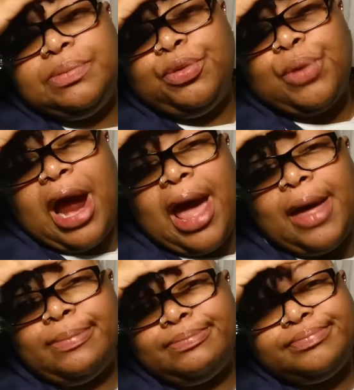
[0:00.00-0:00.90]
to
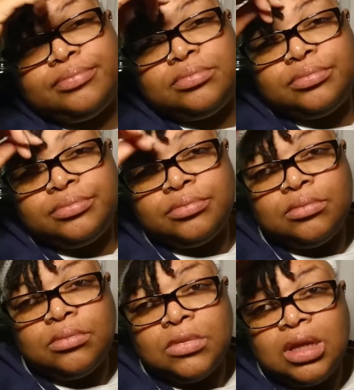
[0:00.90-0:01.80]
Mariah.
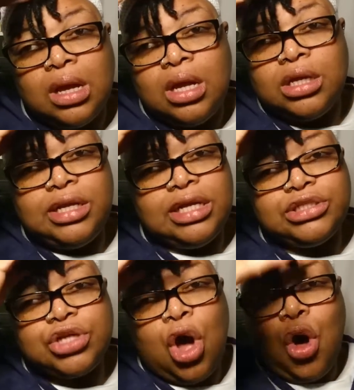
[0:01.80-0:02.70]

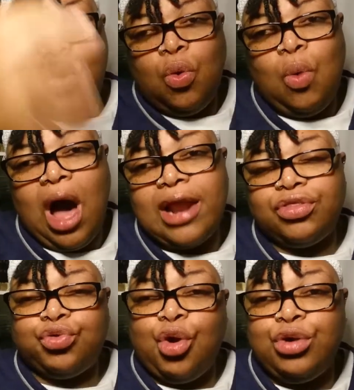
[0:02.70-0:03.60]
This cold water
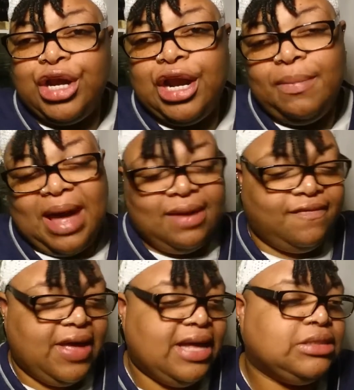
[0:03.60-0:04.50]
thrown in everybody's
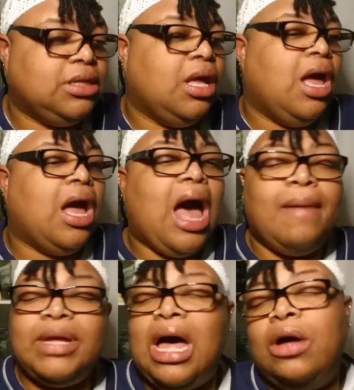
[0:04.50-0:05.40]
face.
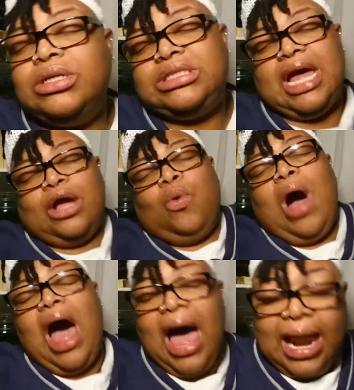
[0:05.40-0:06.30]
I'm going to say
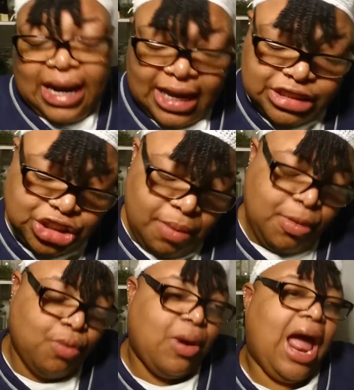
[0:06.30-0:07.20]
Quad is to
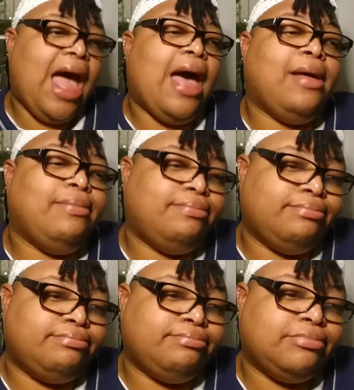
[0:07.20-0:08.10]
Mariah
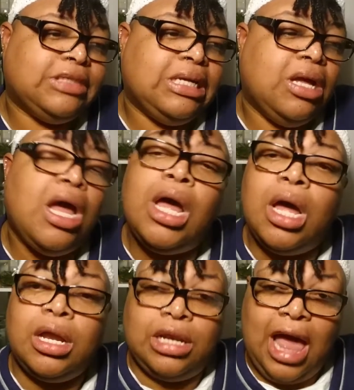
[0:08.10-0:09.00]

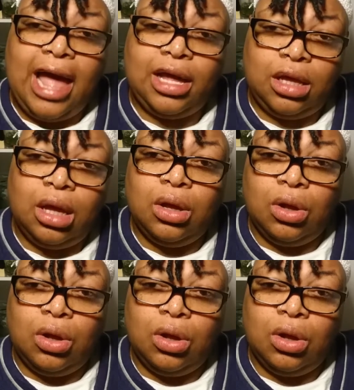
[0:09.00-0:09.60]
like